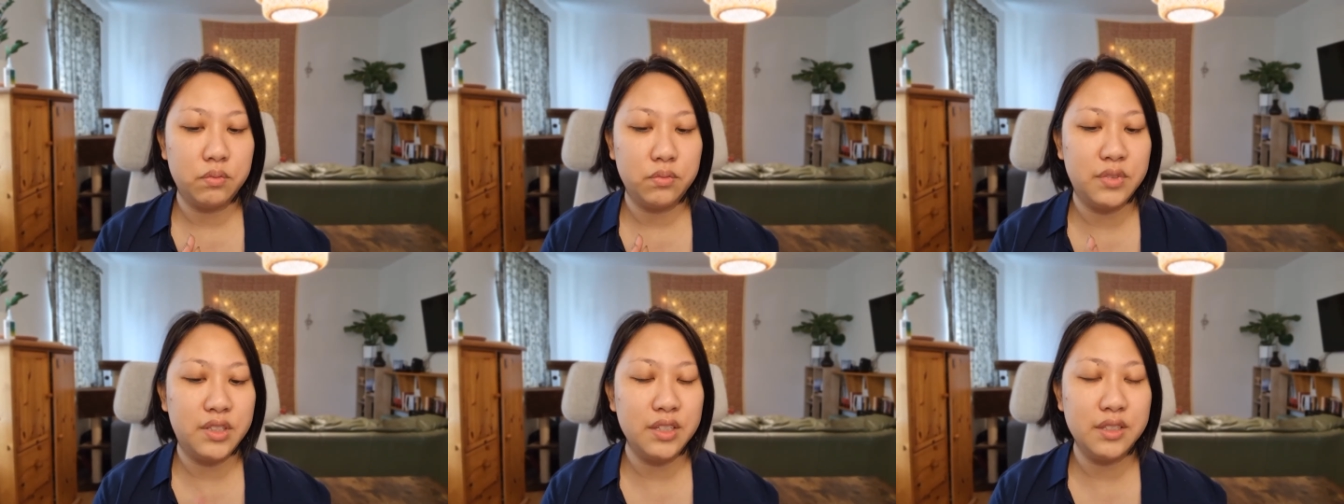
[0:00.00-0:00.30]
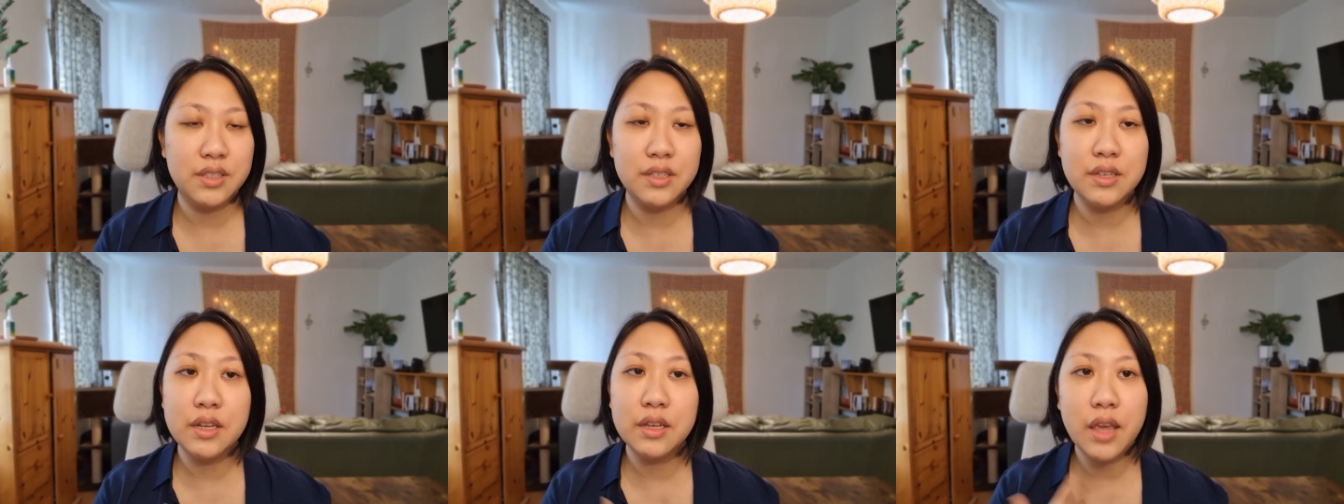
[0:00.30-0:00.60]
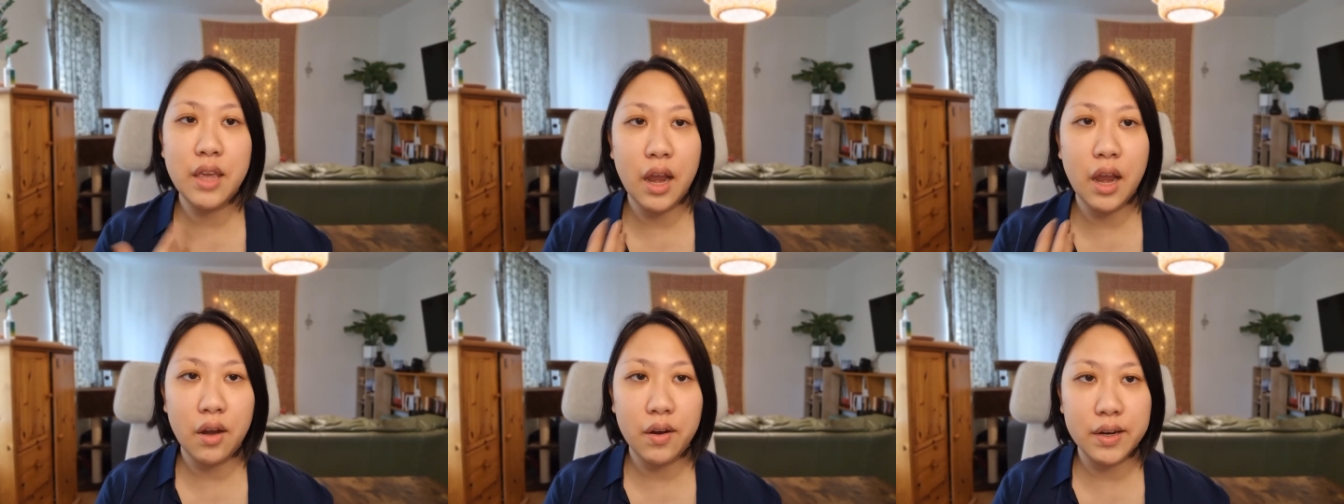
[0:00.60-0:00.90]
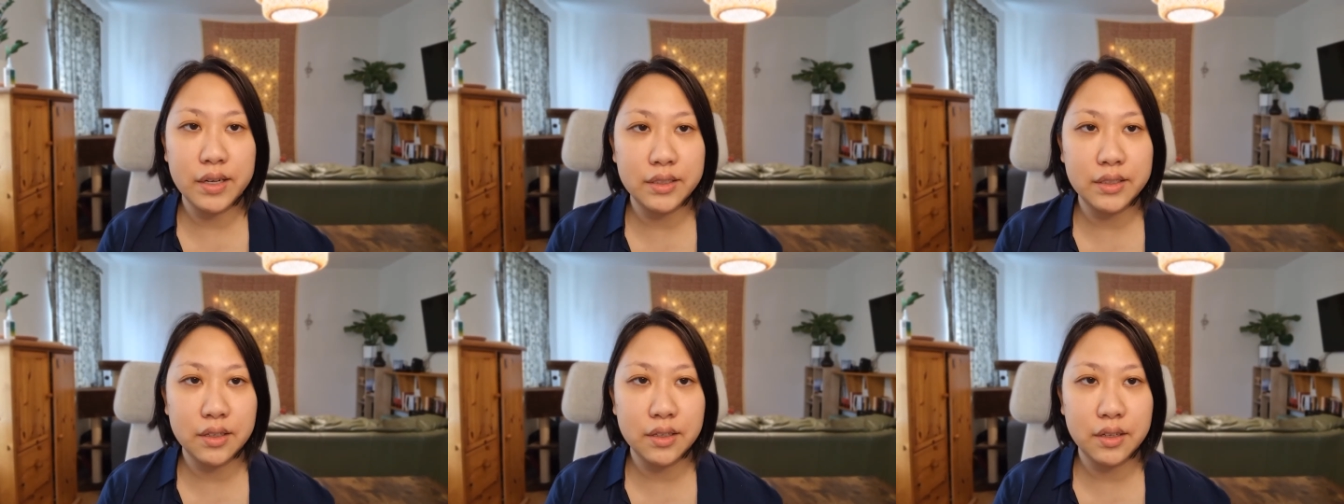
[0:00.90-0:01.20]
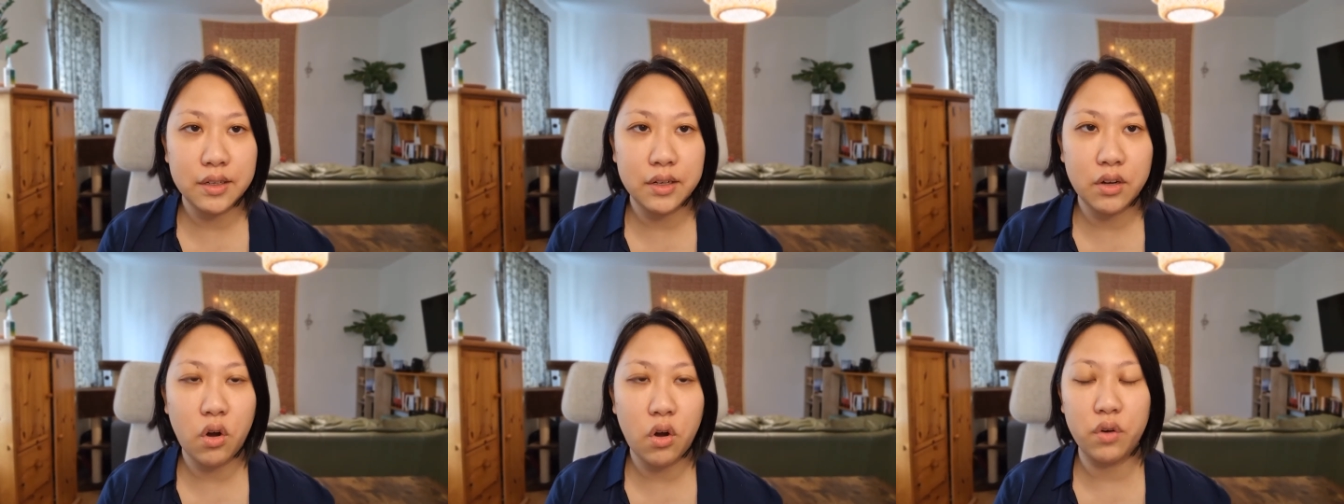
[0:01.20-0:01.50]
Disney
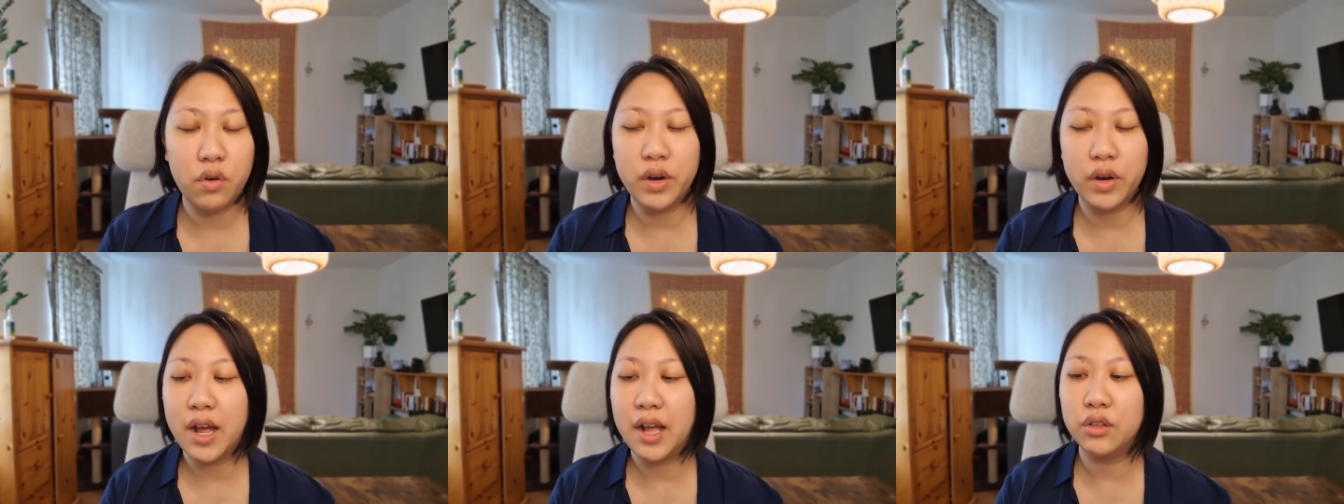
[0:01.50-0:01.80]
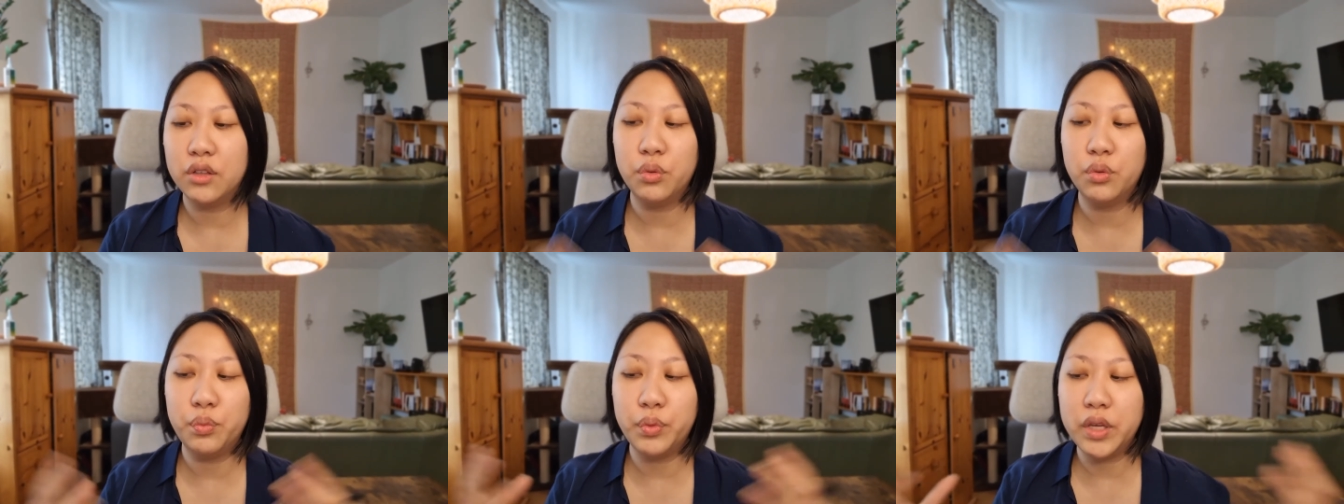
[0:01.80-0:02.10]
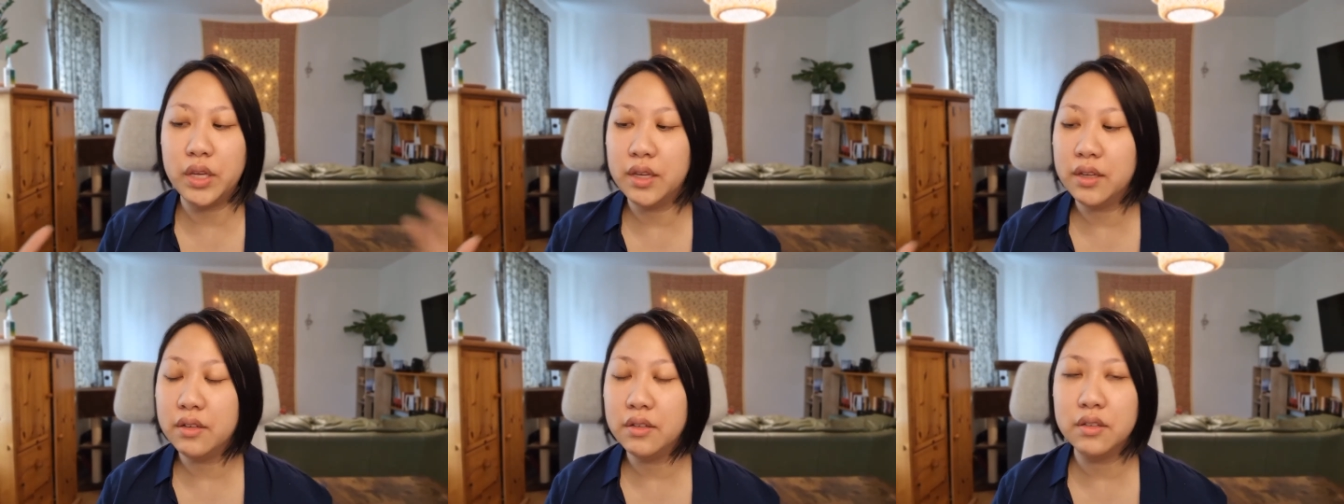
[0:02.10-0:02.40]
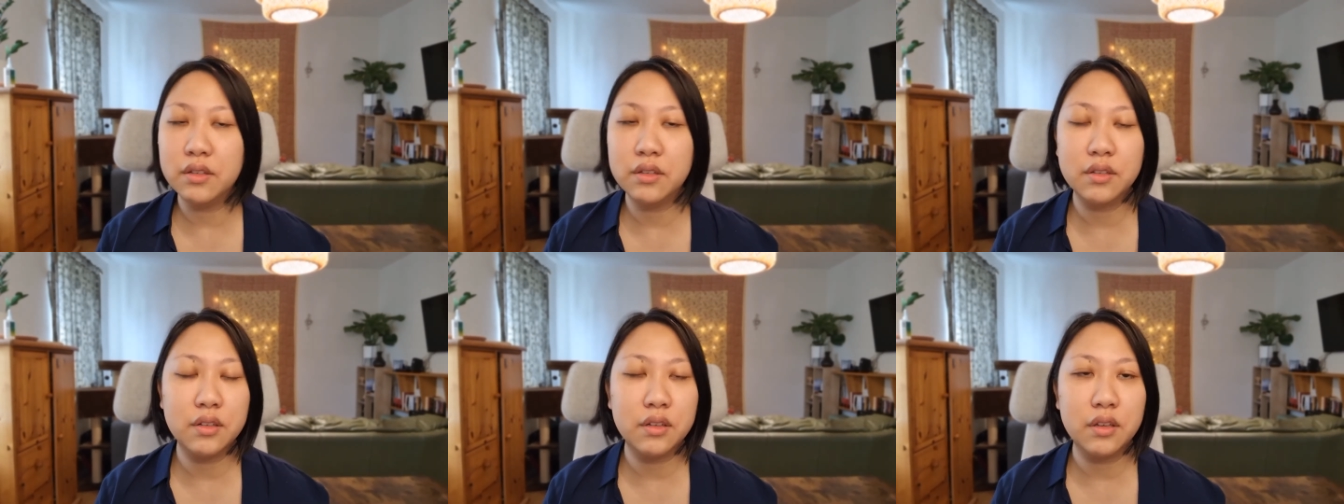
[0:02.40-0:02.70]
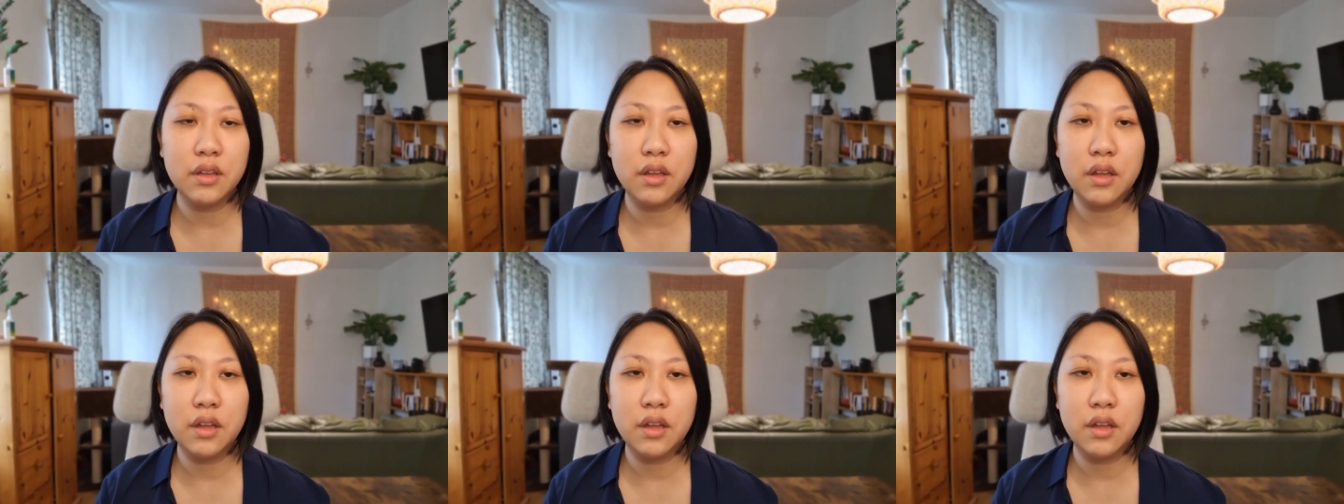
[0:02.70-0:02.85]
character or a Halloween